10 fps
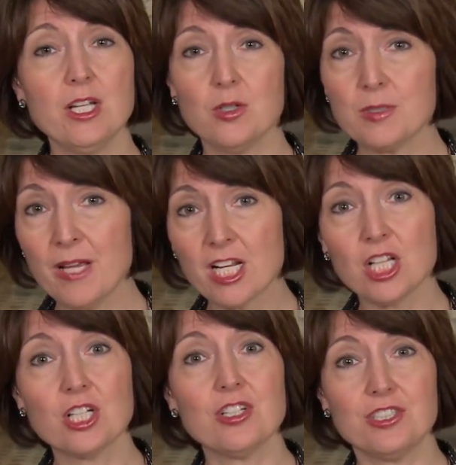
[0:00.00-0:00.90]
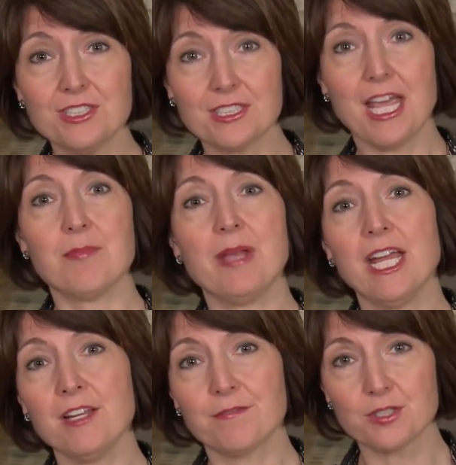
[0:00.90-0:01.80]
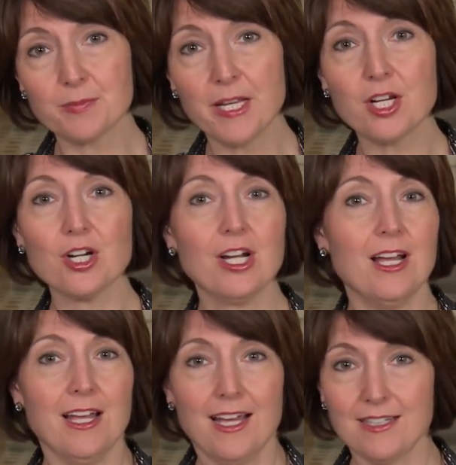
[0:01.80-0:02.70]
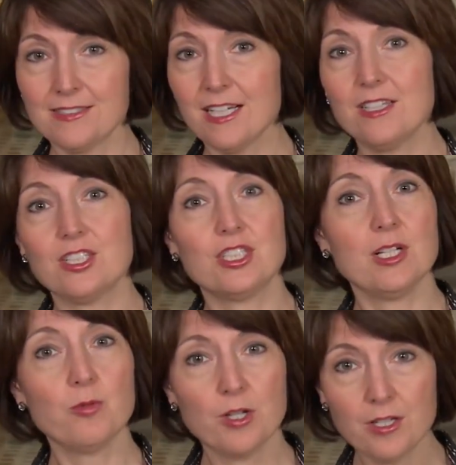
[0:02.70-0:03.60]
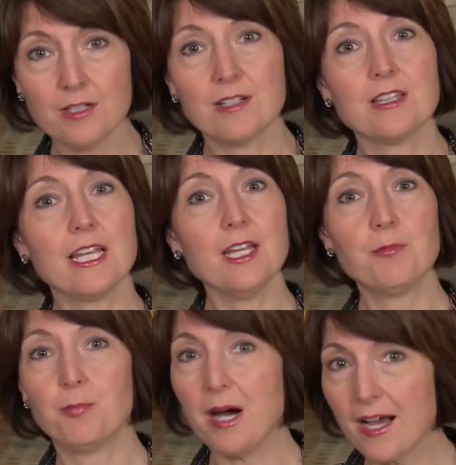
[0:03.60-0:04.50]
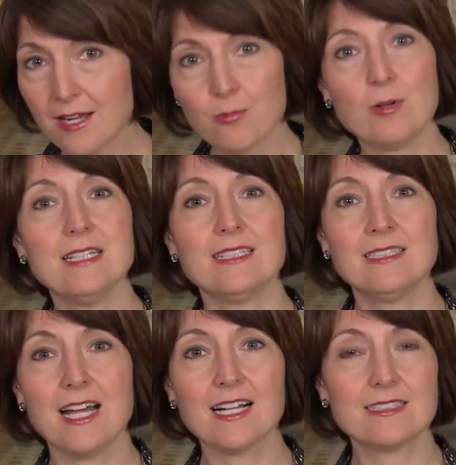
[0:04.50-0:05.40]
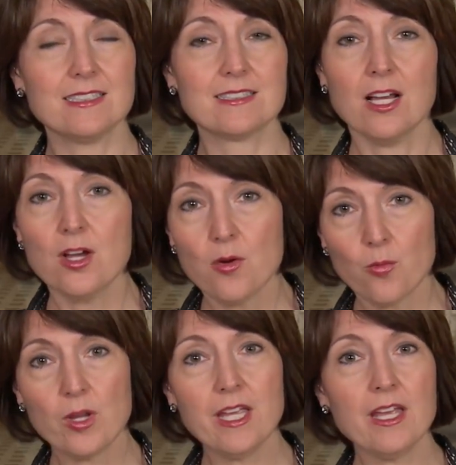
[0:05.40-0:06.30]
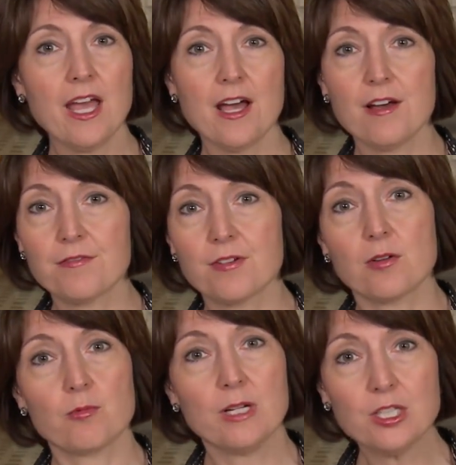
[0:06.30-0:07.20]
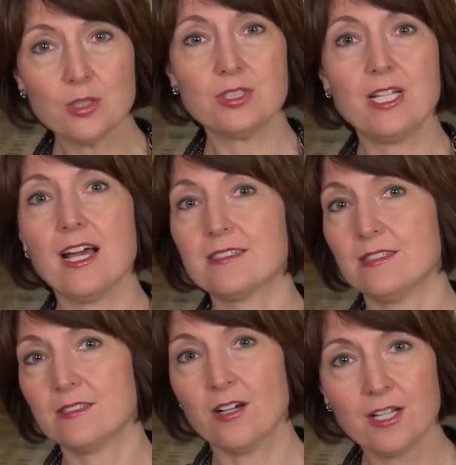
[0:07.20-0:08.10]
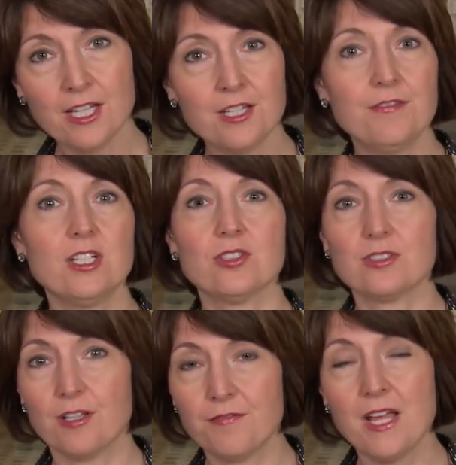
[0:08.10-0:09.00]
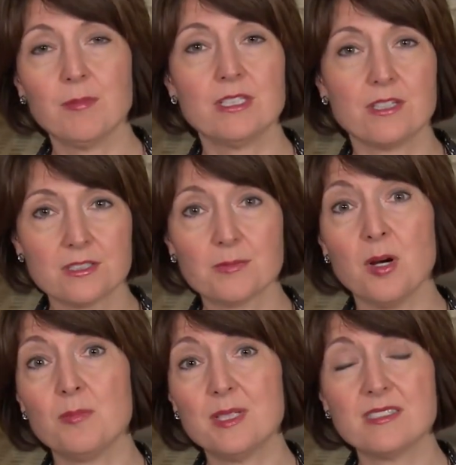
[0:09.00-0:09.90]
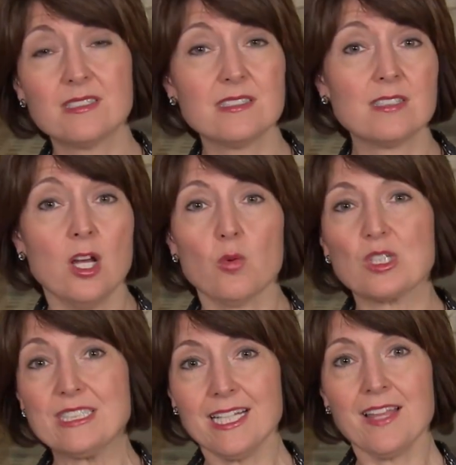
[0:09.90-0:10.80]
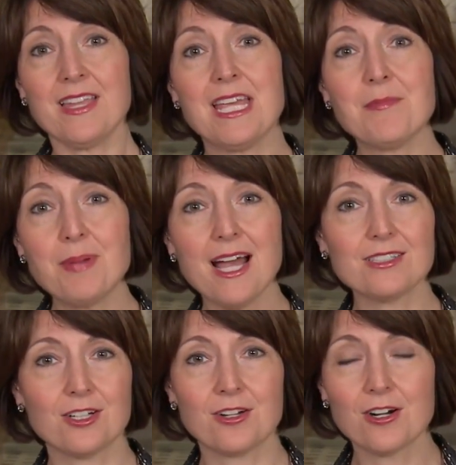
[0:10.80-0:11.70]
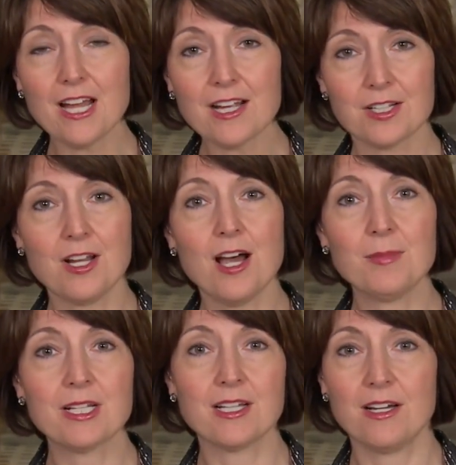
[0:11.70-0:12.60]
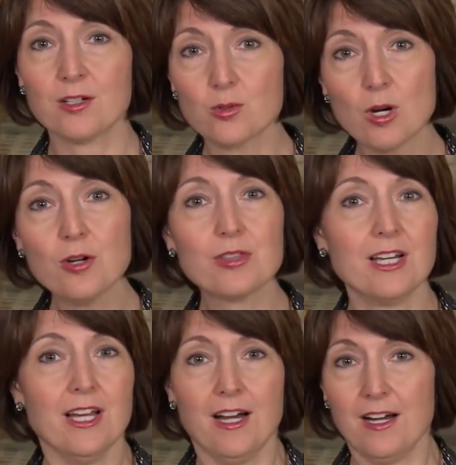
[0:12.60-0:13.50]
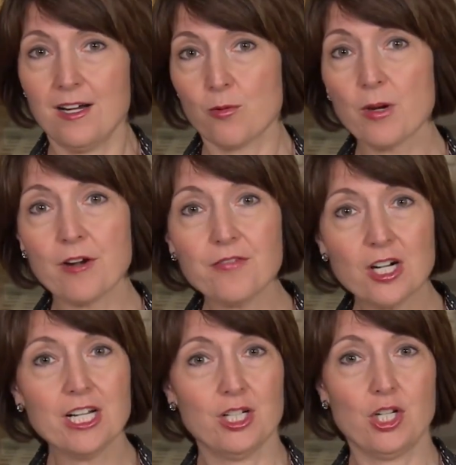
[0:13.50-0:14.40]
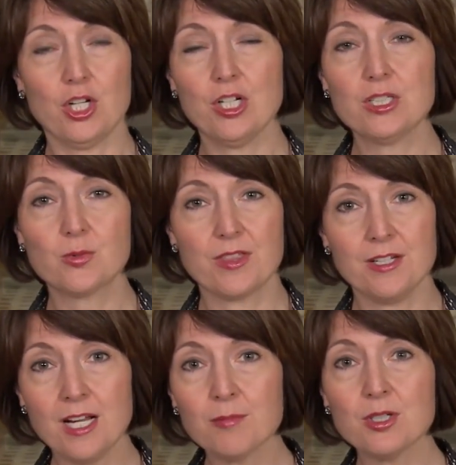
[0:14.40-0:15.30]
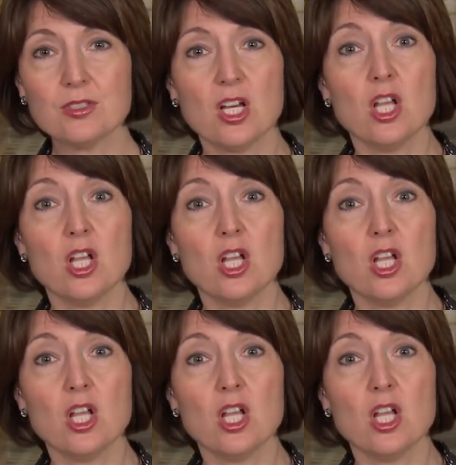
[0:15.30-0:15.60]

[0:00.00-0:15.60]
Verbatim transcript: who has made it clear that she's campaigning for Speaker, has said that she would lead by raising taxes. We have reduced taxes on individuals, on families, on small businesses. We're seeing the impact on our economic growth. We are very encouraged with the numbers.